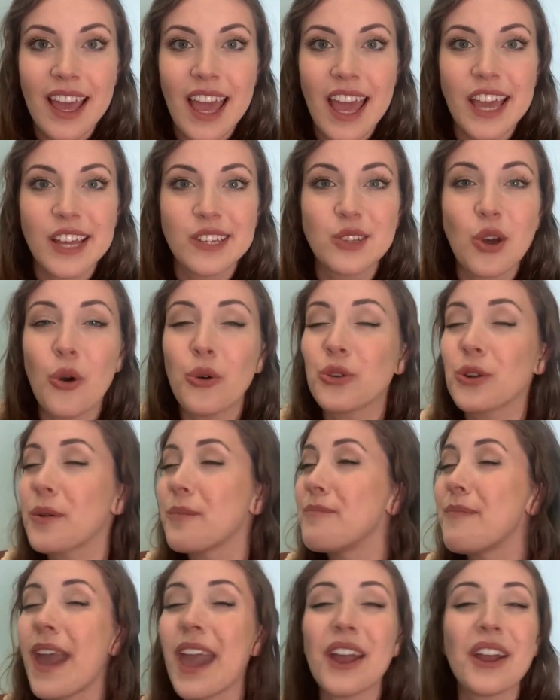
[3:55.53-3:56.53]
and told her,
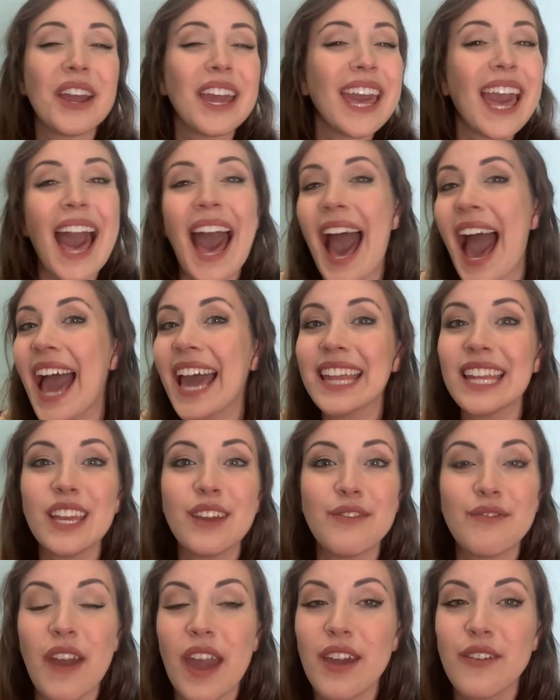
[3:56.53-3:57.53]
"Mary, highly
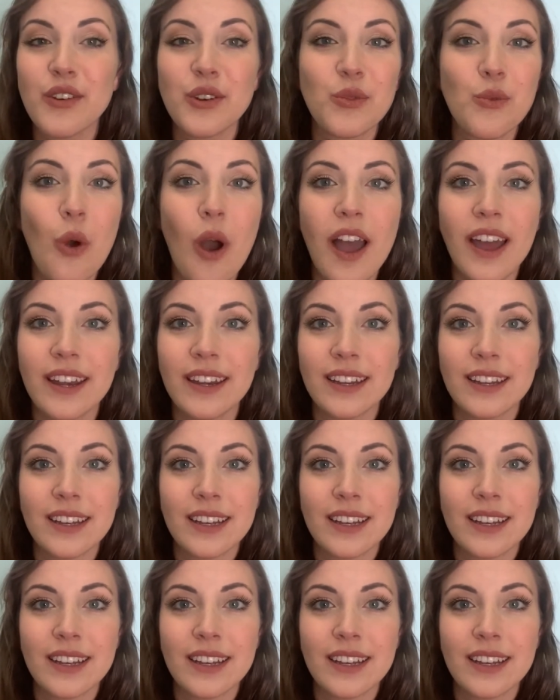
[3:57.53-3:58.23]
favored one,